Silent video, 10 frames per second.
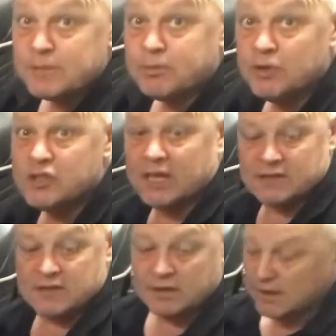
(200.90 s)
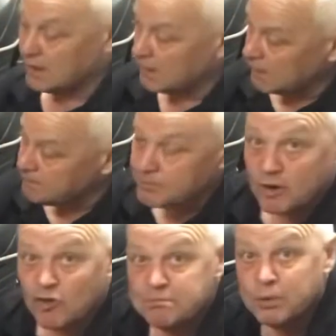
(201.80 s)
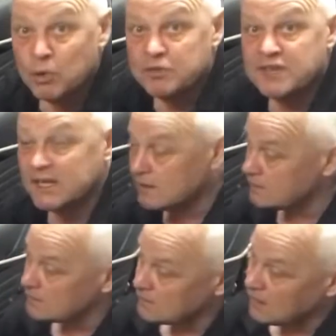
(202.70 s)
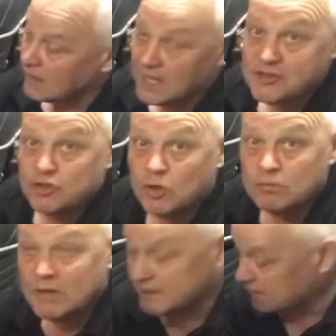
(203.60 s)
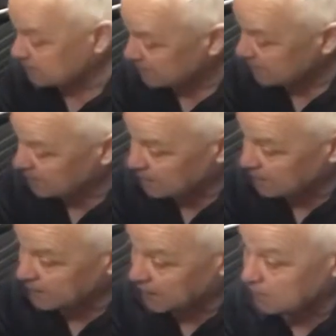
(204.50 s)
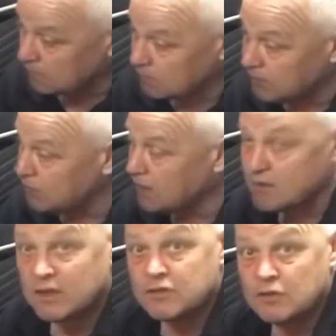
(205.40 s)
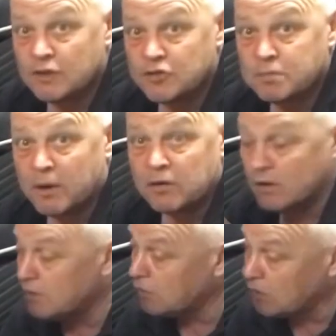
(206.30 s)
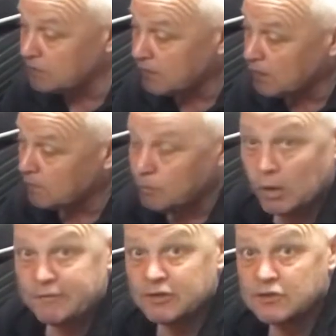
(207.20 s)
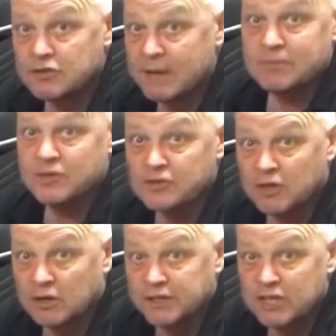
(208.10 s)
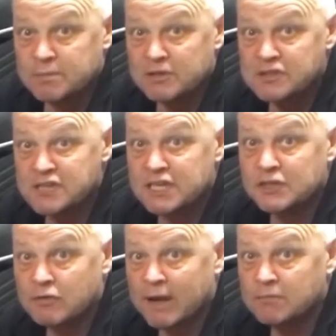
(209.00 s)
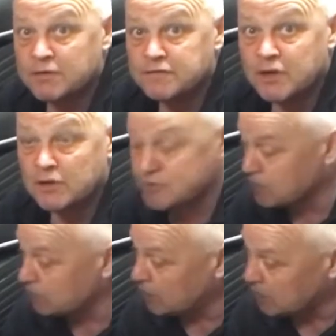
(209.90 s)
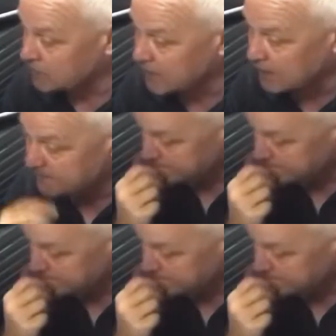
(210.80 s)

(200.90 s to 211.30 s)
the project. I've bought it as a non-runner. You know, when you get, as I spoke earlier on, not even attempt to start it. It's been sitting around for far too long. So